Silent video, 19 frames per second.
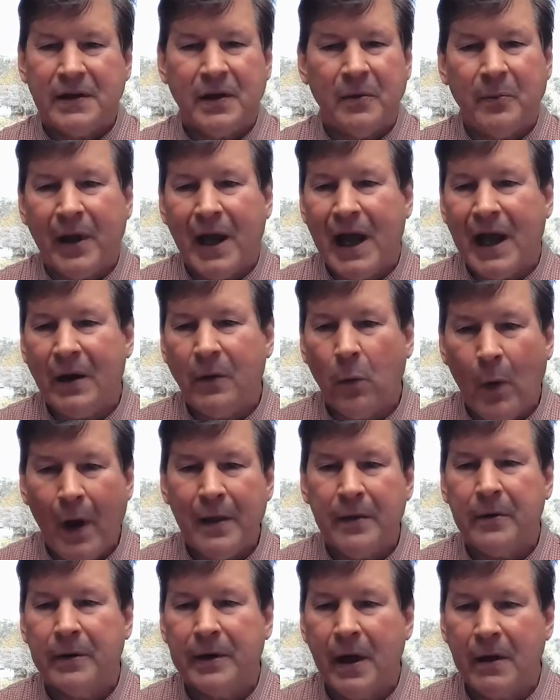to combine
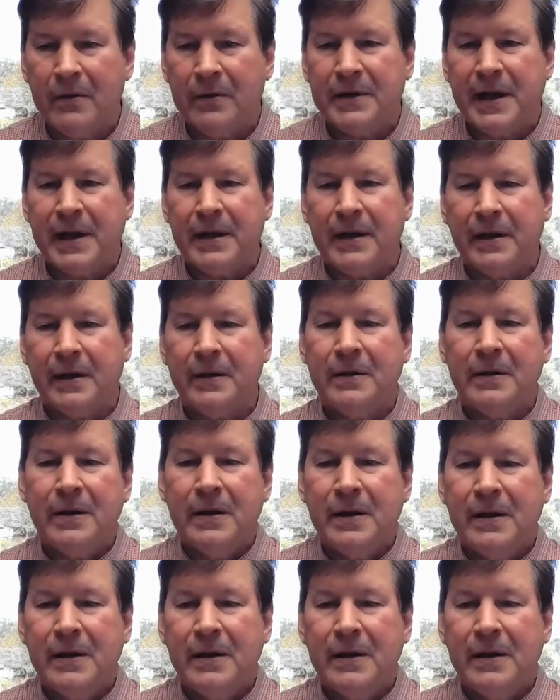weather and other data